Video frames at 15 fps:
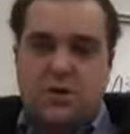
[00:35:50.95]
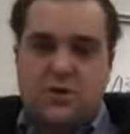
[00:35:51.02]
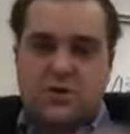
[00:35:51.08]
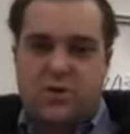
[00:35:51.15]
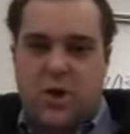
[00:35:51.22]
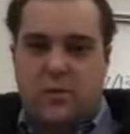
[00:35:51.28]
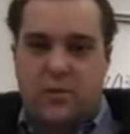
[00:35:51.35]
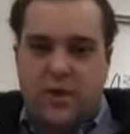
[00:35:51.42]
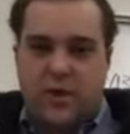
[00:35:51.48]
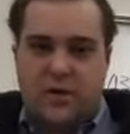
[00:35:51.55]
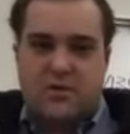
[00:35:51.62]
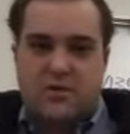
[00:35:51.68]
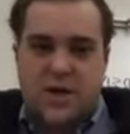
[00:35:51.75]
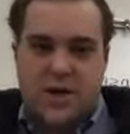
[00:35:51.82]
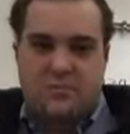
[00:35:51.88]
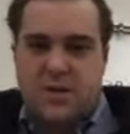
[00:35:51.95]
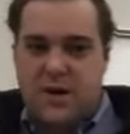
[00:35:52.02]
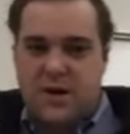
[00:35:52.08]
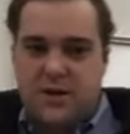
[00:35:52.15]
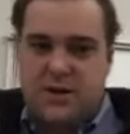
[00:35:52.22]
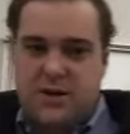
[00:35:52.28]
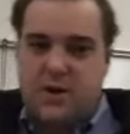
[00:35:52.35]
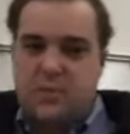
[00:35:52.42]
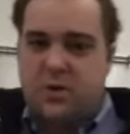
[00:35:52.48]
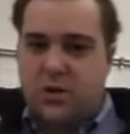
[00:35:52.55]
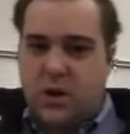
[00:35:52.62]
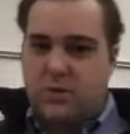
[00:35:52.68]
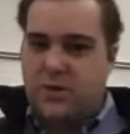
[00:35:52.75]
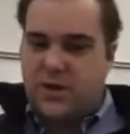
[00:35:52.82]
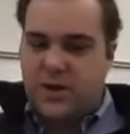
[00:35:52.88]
this carbon monoxide binding your hemoglobin,